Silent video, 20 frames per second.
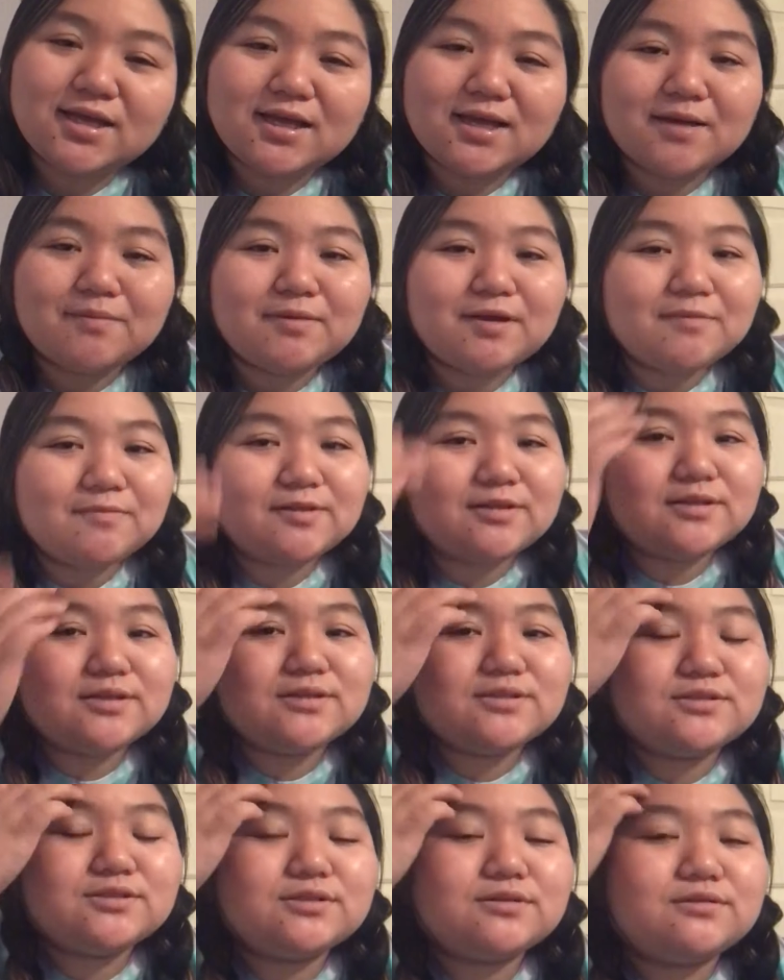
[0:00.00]
My birthday is
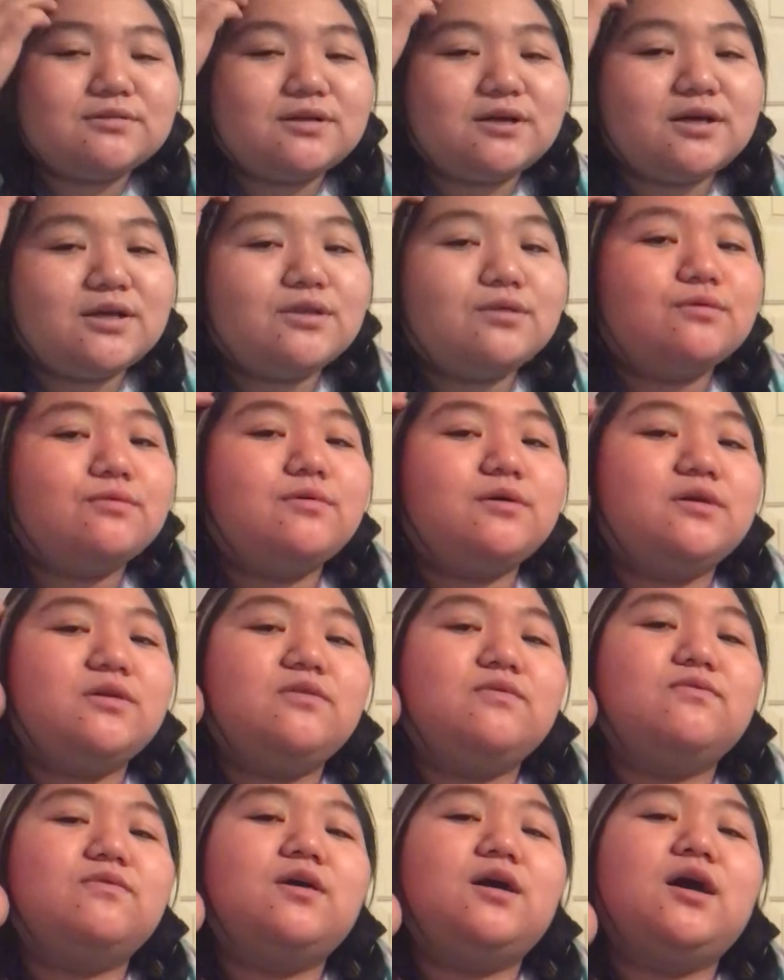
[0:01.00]
July
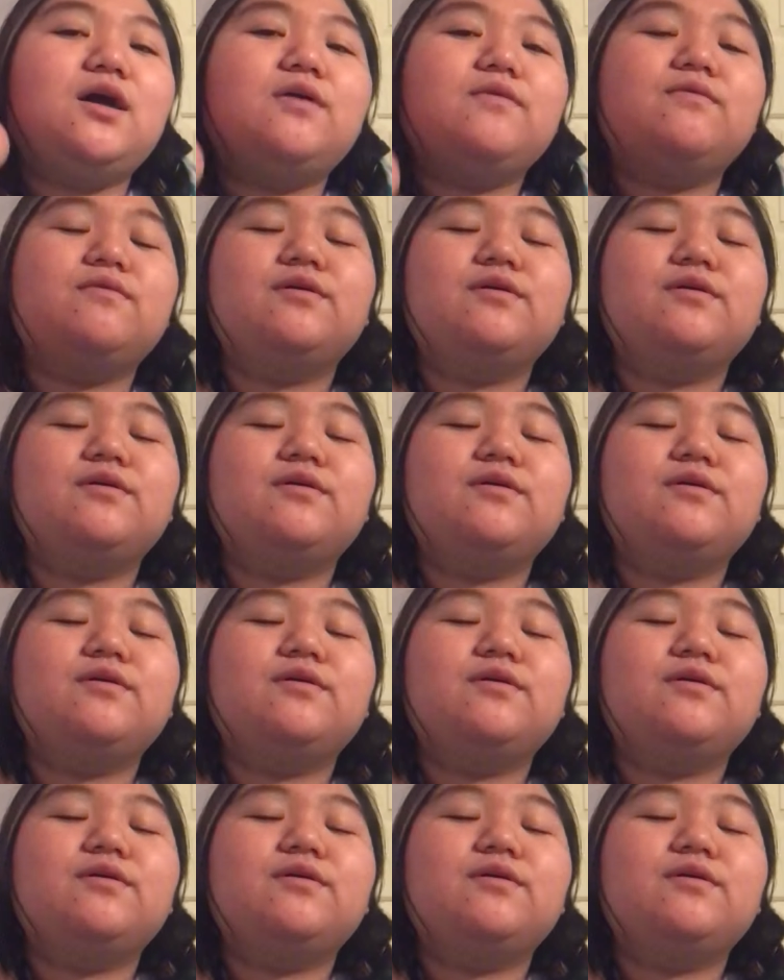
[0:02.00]
25.